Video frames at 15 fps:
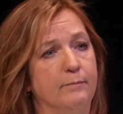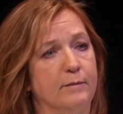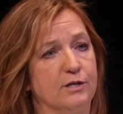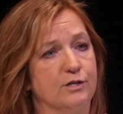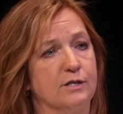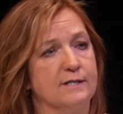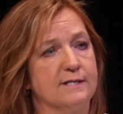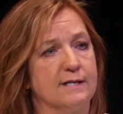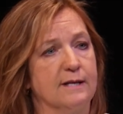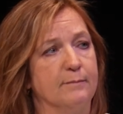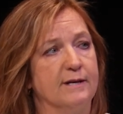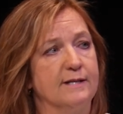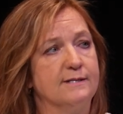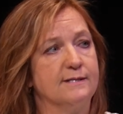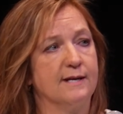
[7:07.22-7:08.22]
emissions
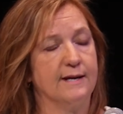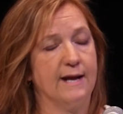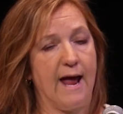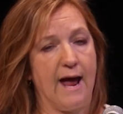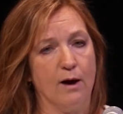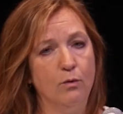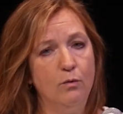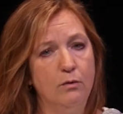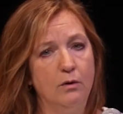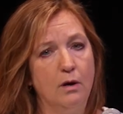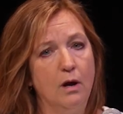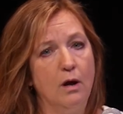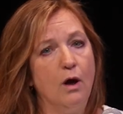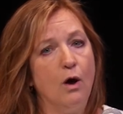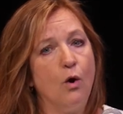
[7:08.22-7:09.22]
limits now,
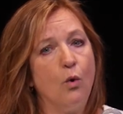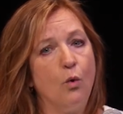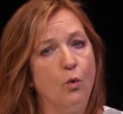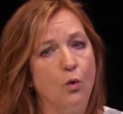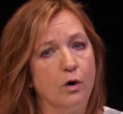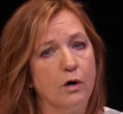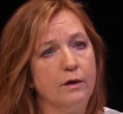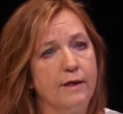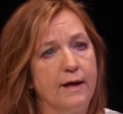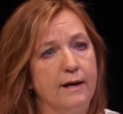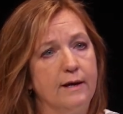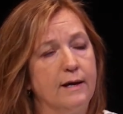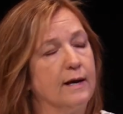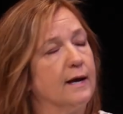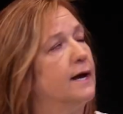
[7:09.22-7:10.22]
or they
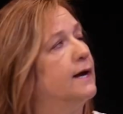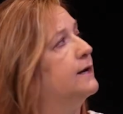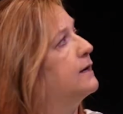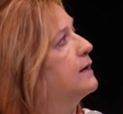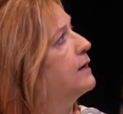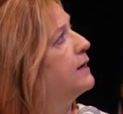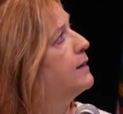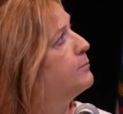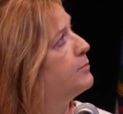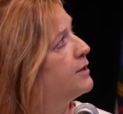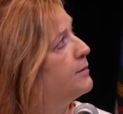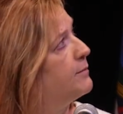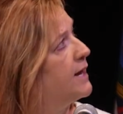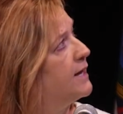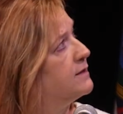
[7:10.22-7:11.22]
can
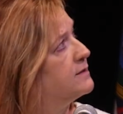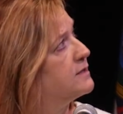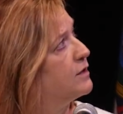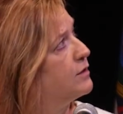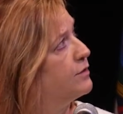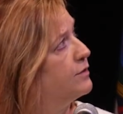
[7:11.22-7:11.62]
implement